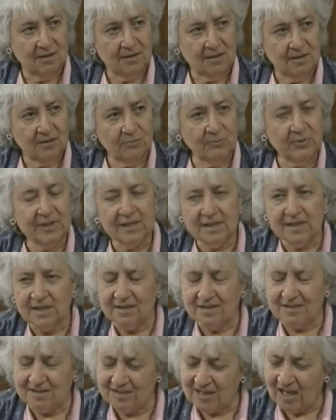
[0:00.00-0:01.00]
We need
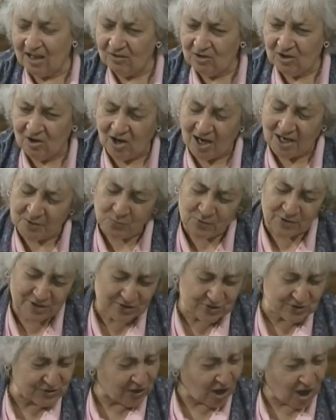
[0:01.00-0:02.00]
to tell God we're
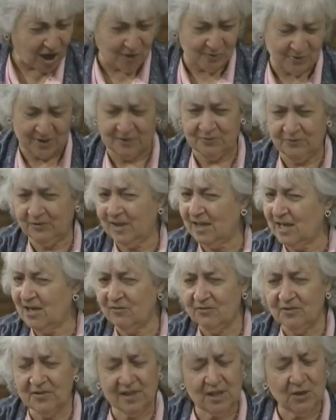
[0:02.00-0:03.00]
sorry for yeah.
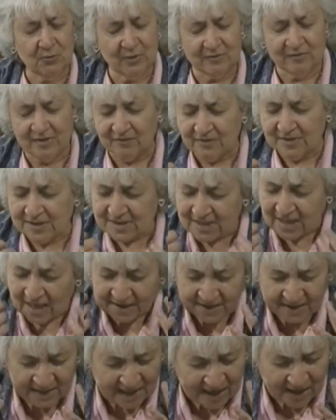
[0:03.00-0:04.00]
everything we've ever done
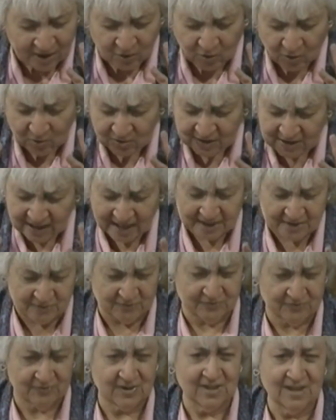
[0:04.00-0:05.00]
in our whole life.
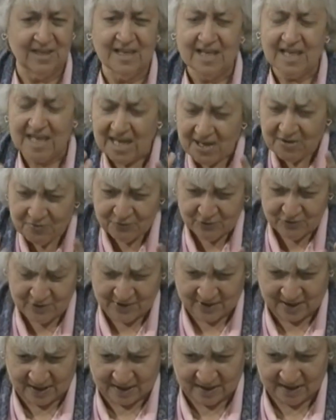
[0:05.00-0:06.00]

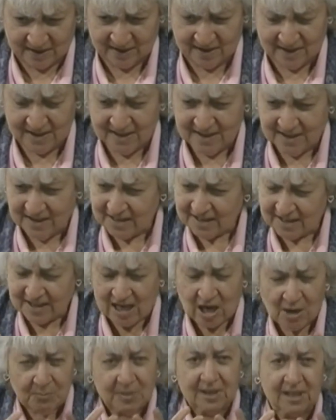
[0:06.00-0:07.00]
Everything.
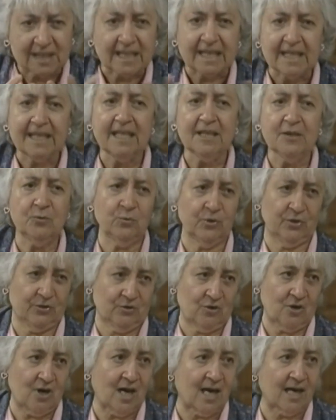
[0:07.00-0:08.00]
Come clean with
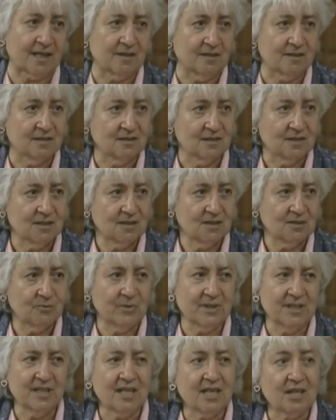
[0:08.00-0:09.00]
God. We
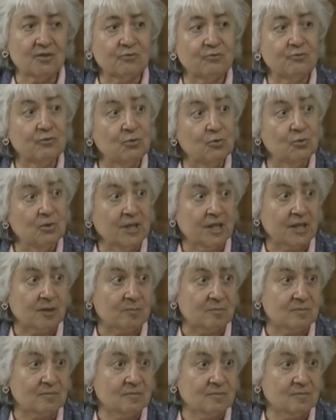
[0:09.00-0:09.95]
can't fool him.